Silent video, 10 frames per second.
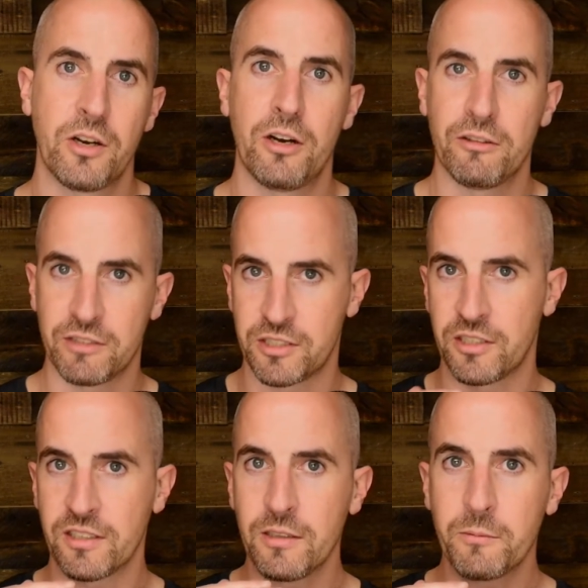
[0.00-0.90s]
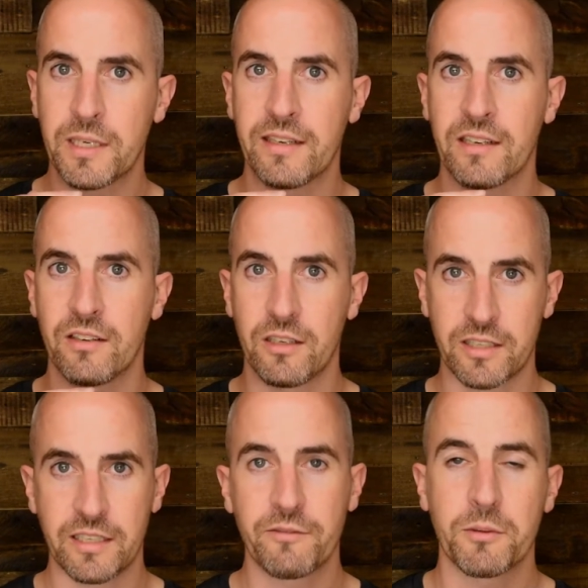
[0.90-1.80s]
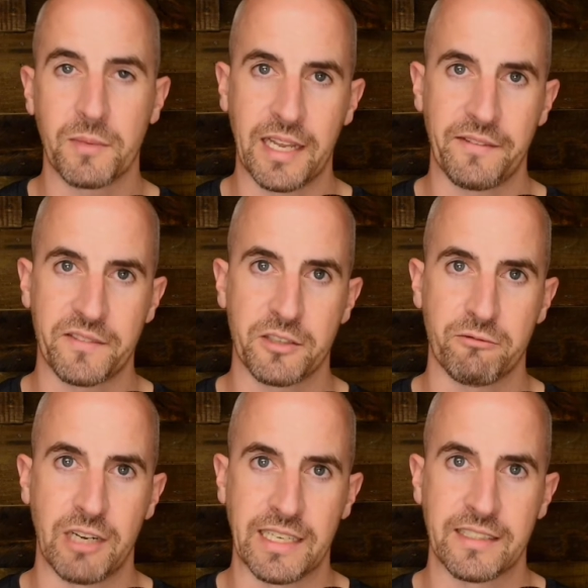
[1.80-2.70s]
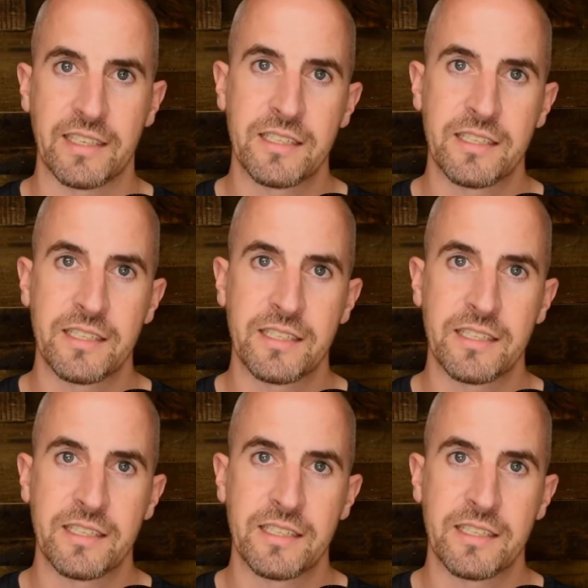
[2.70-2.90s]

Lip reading: horizontal when looking from left to right.